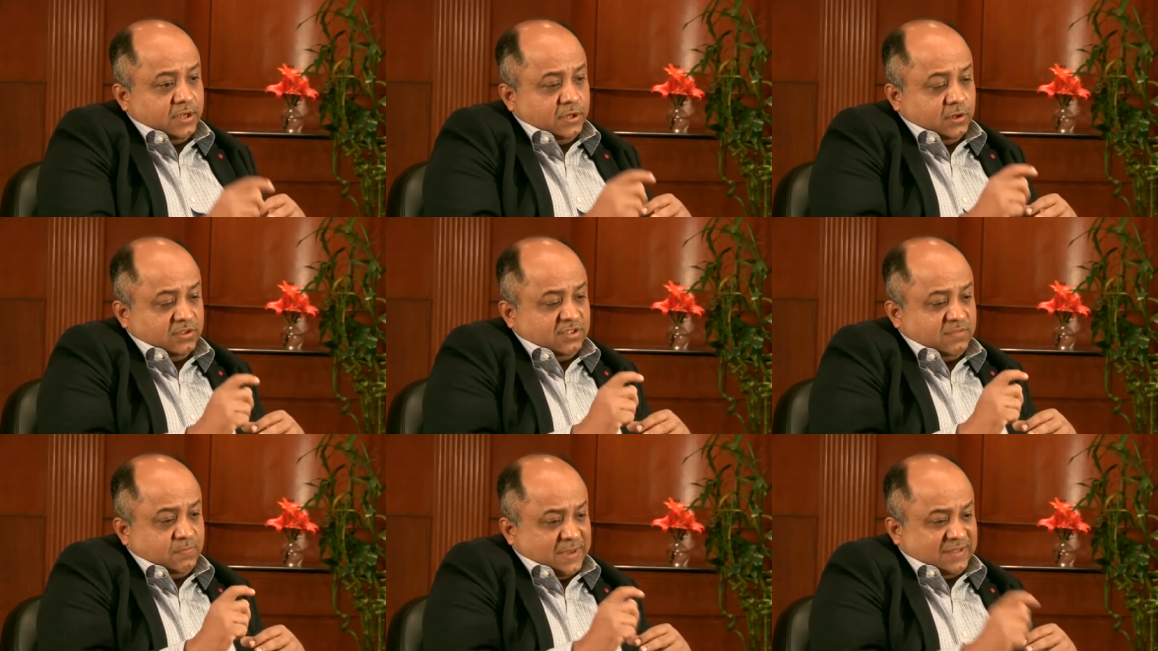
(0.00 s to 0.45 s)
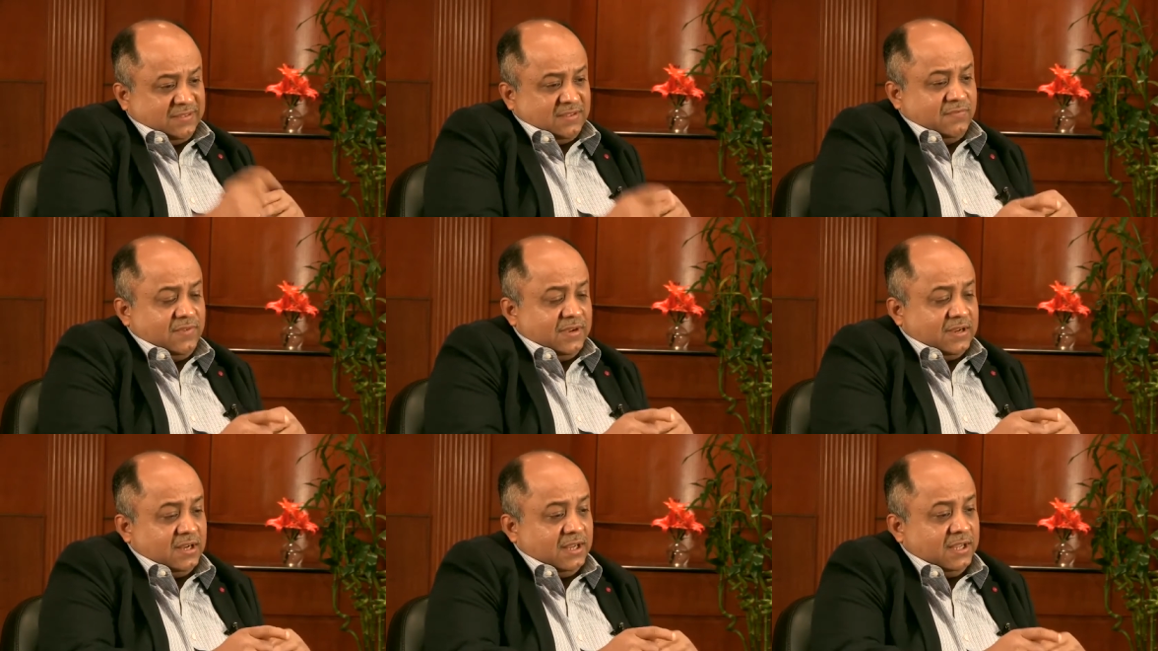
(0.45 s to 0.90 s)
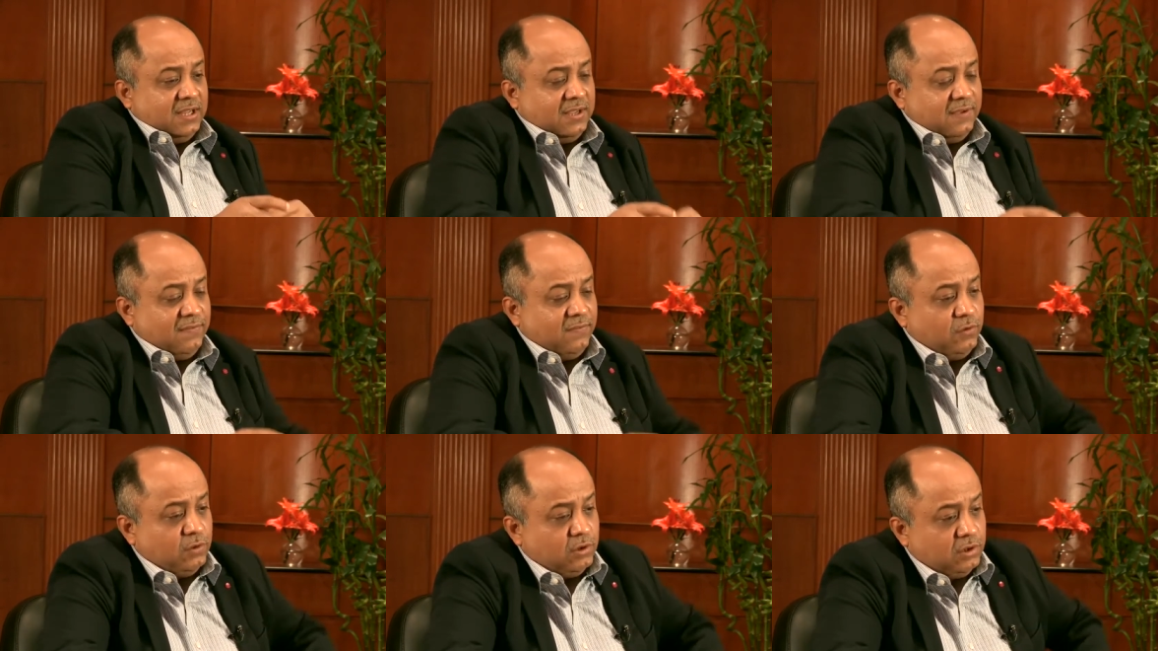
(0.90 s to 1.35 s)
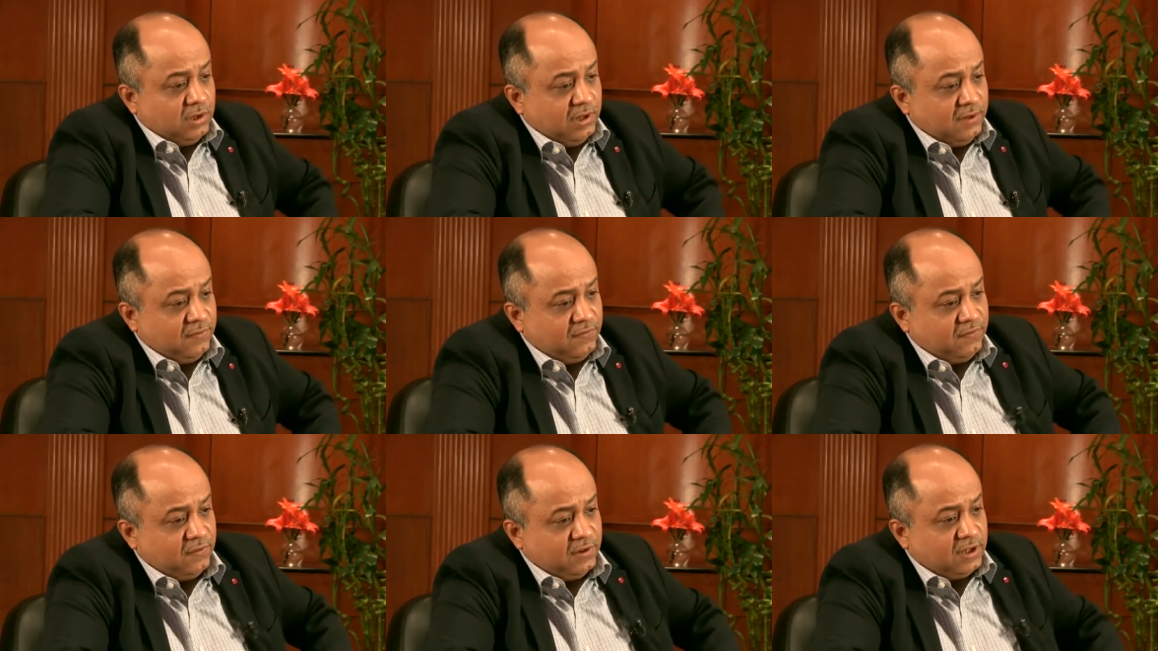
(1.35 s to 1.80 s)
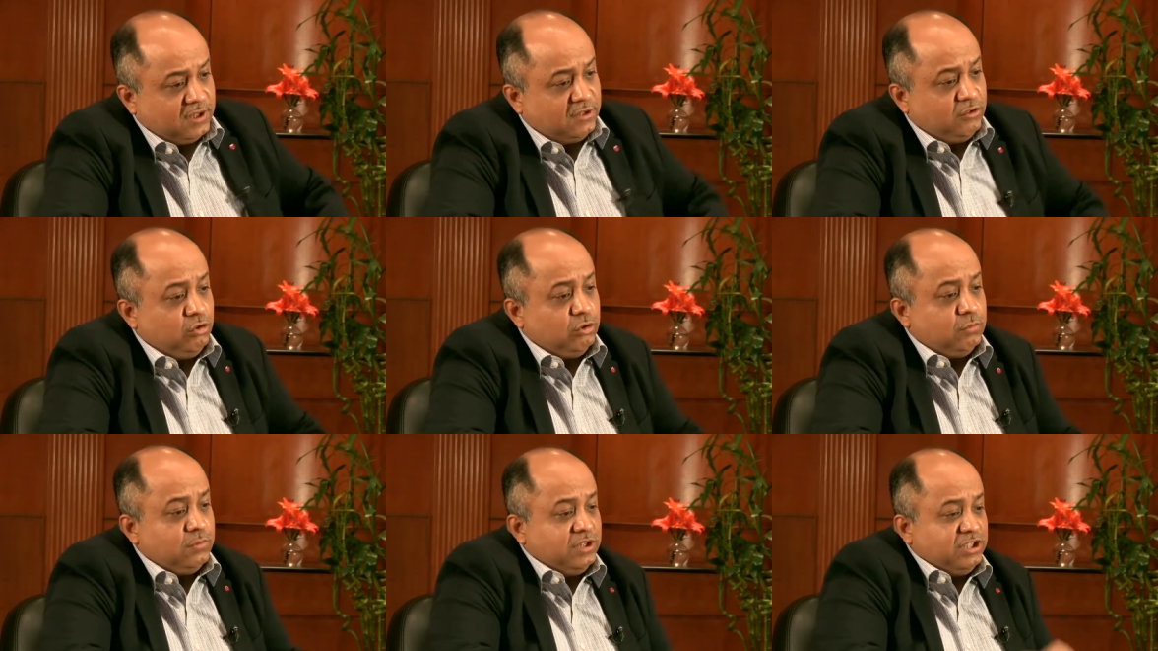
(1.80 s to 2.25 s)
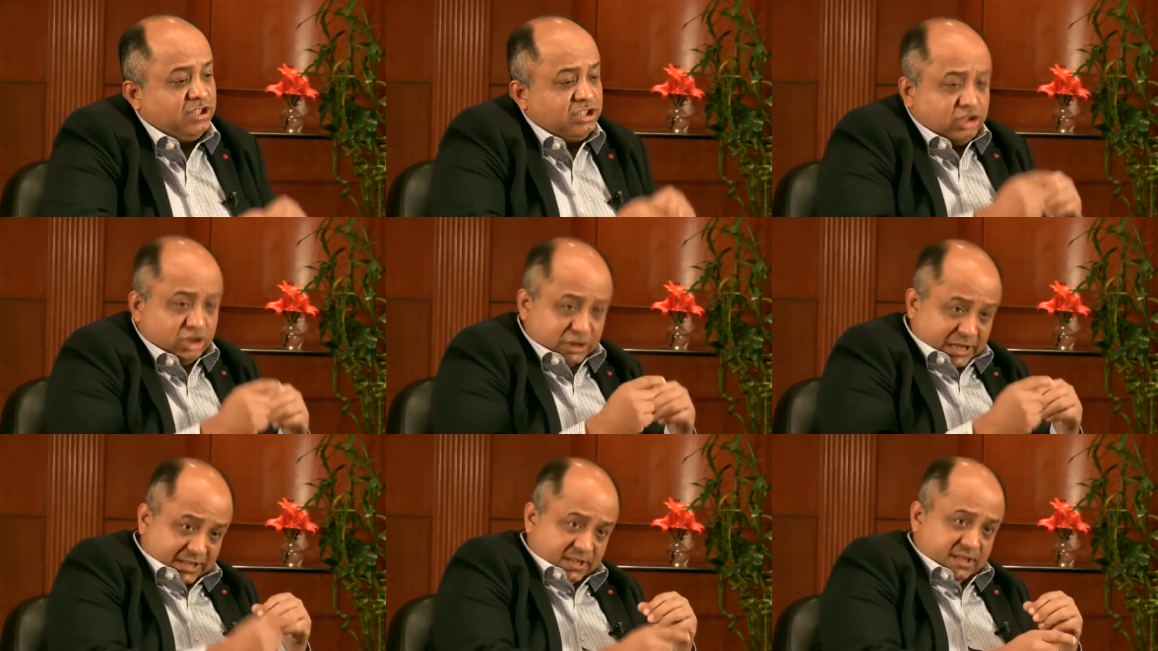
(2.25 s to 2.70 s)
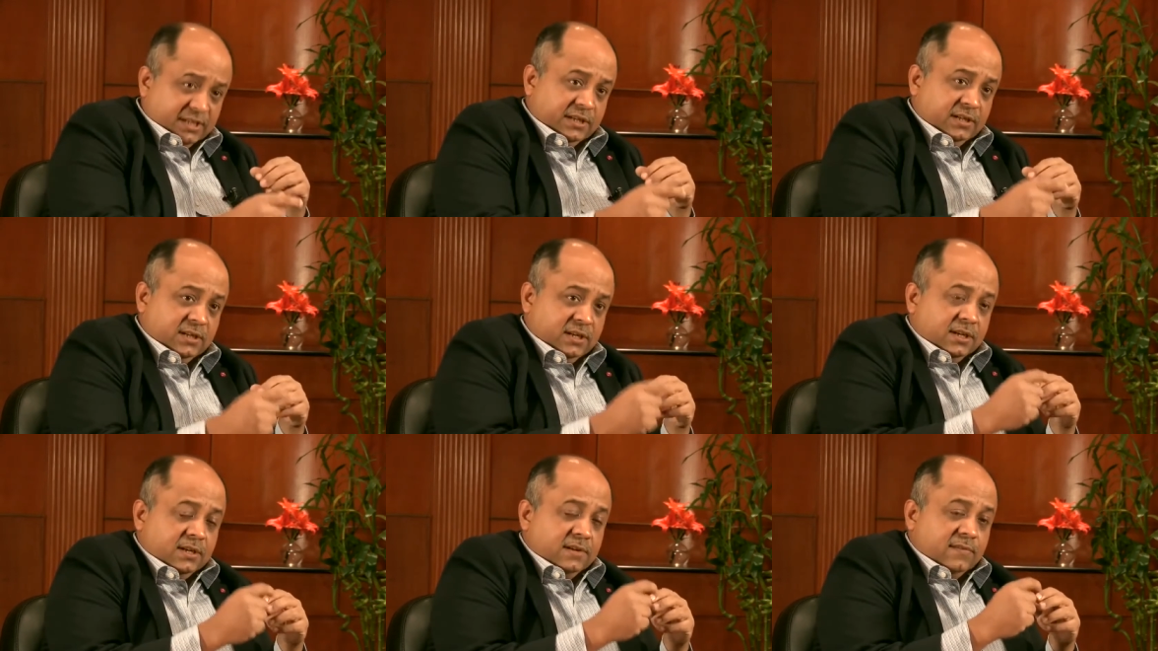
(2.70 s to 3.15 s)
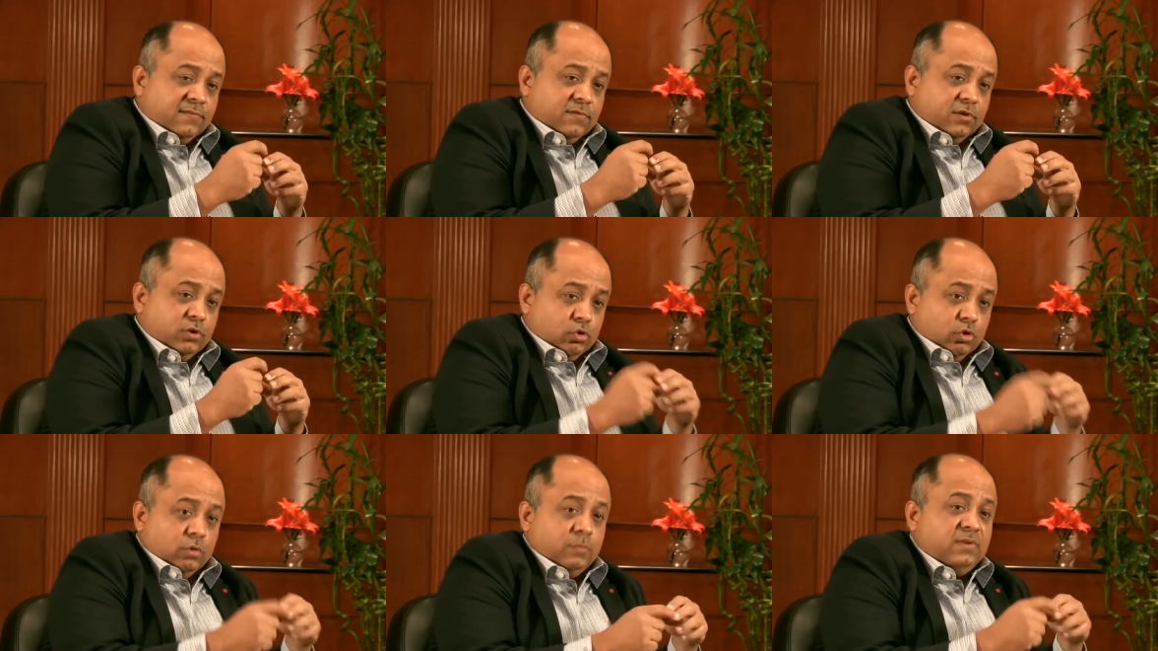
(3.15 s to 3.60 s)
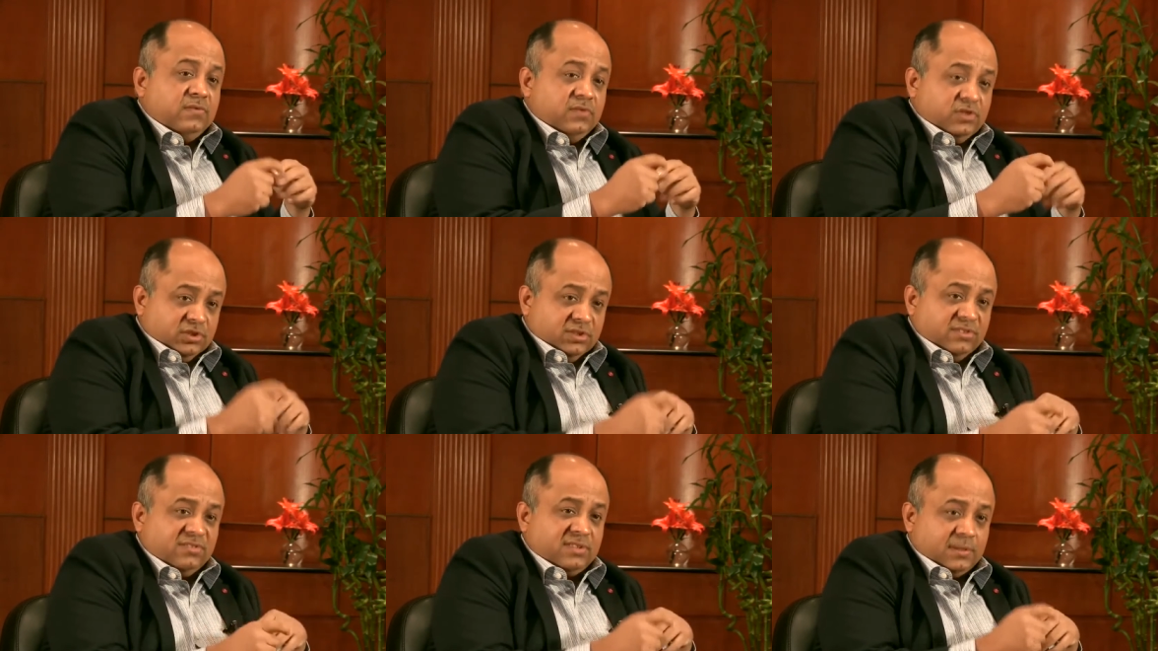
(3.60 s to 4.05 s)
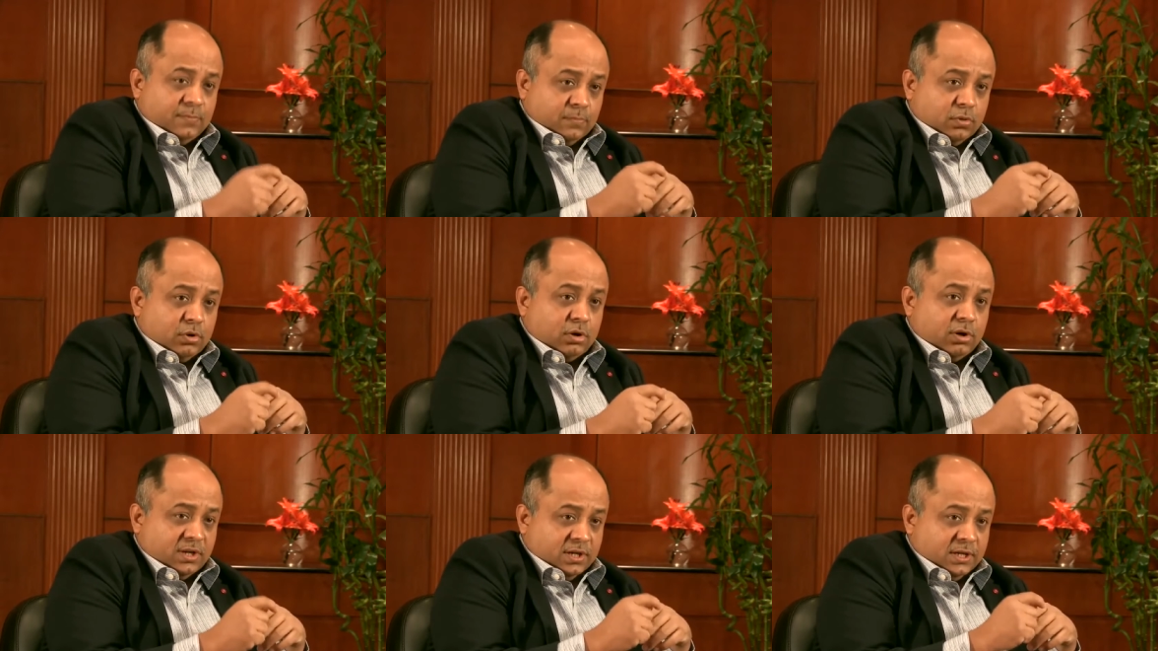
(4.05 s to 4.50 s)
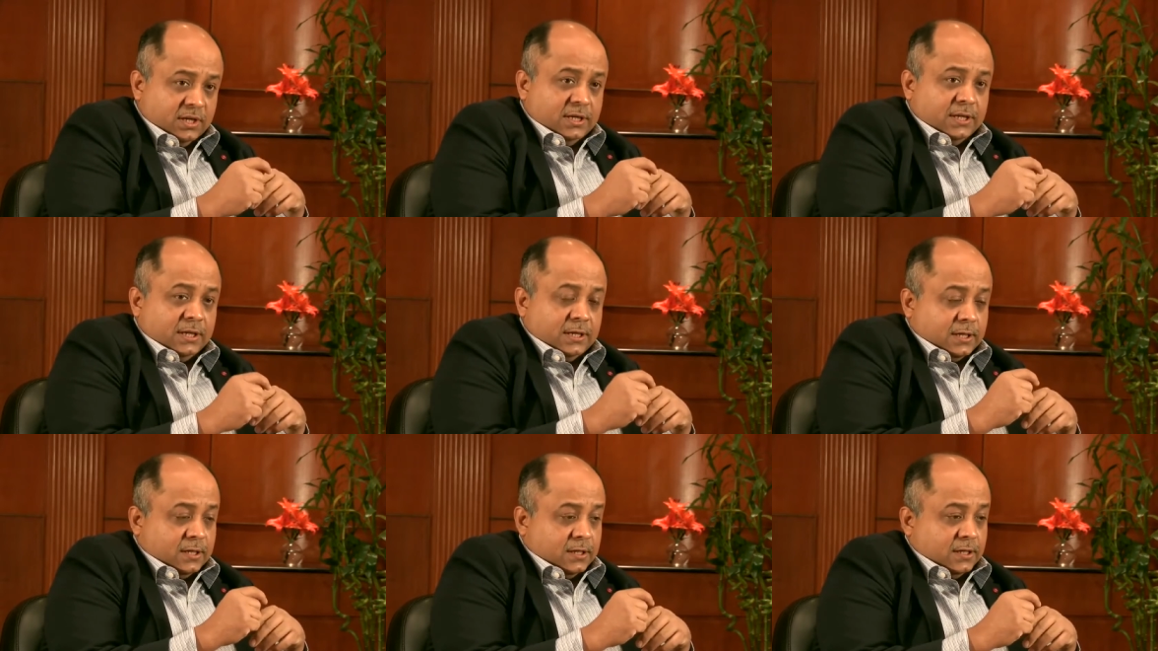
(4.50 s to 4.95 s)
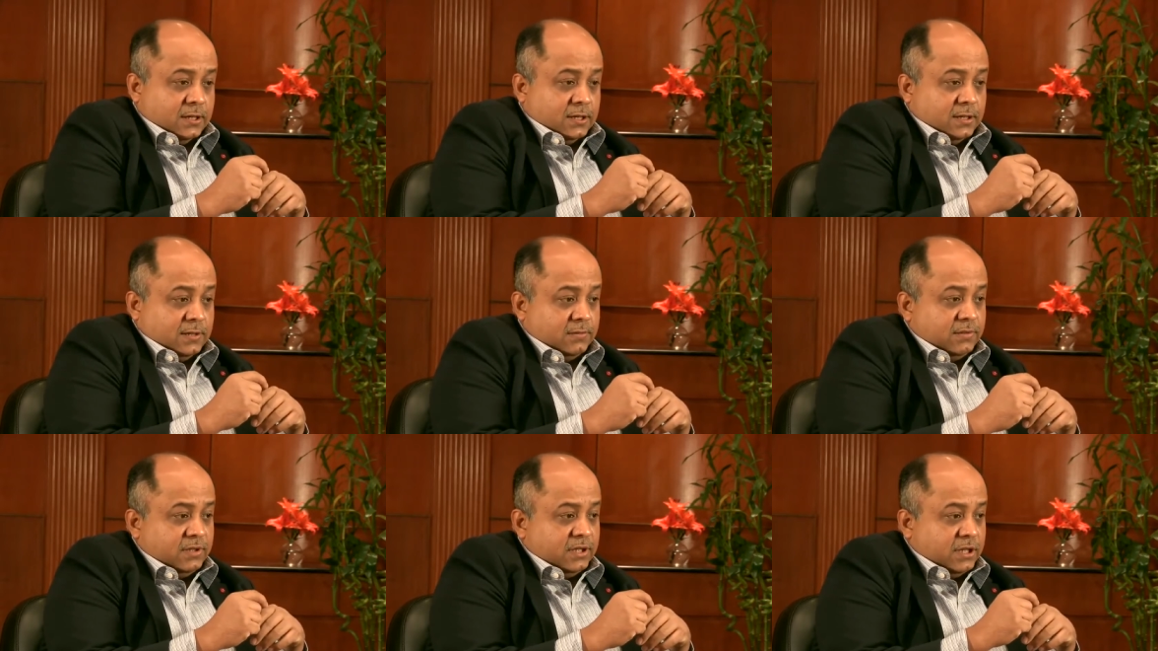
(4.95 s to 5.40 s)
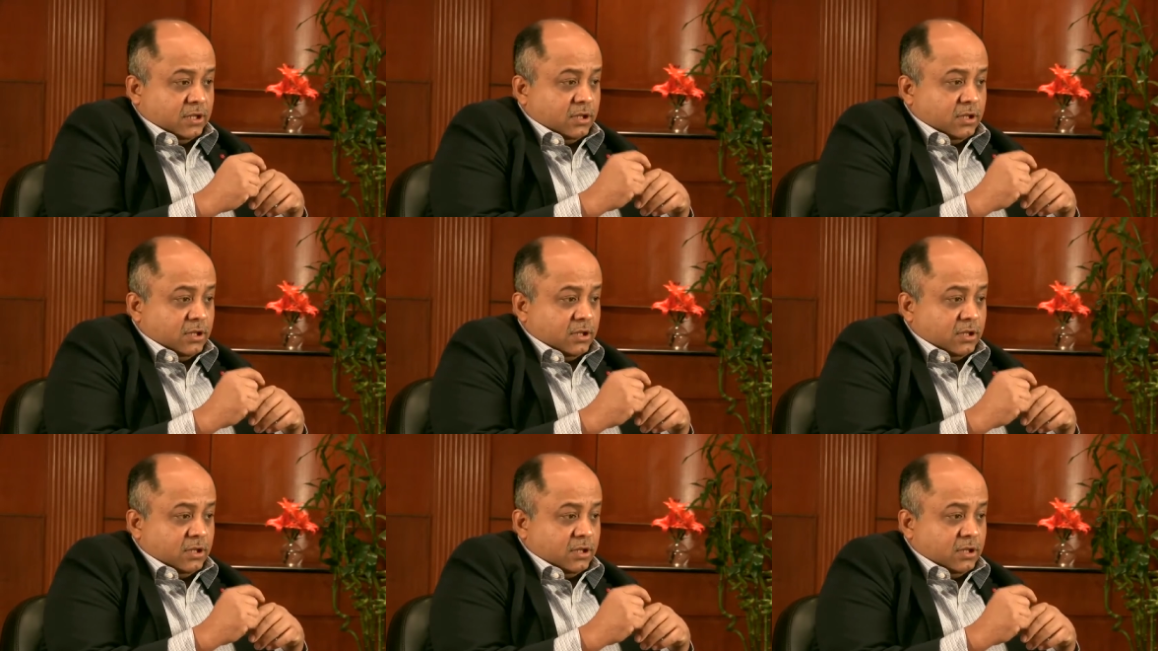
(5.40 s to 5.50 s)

you know, specifically if you're, if a consumer is checking for Dolby Vision support, uh,